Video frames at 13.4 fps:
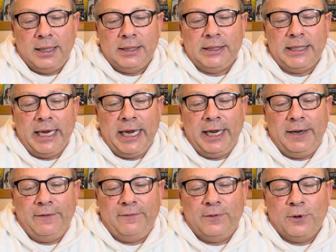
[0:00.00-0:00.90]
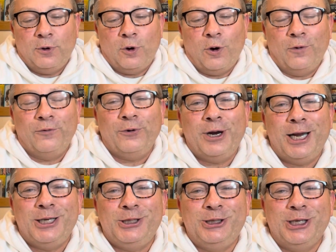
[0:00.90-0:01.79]
Dave over
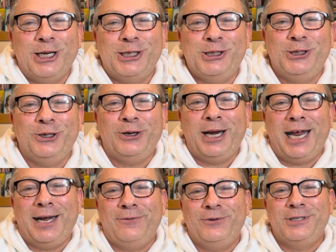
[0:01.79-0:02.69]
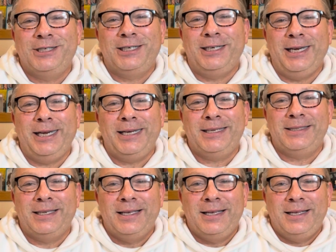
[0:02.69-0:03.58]
at Just Your Average Geeks.
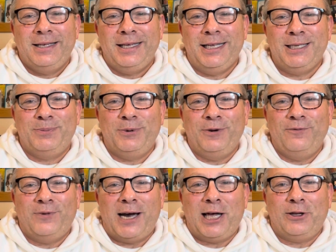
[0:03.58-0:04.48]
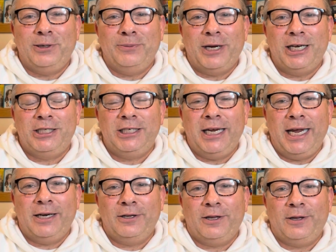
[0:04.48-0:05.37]
He's been following my
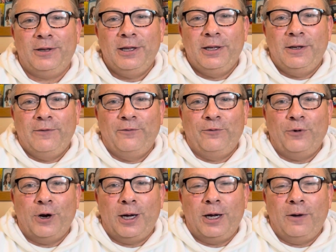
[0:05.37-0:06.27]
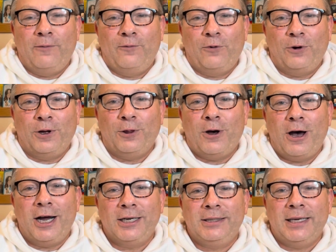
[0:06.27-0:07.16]
channel for a
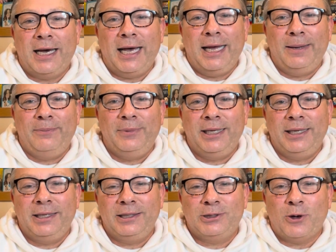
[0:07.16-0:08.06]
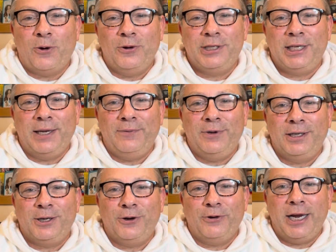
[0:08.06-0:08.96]
long time. He's always
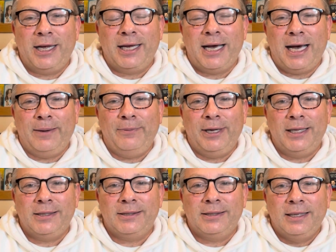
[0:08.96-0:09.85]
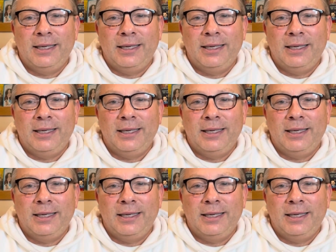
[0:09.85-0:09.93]
giving great comments.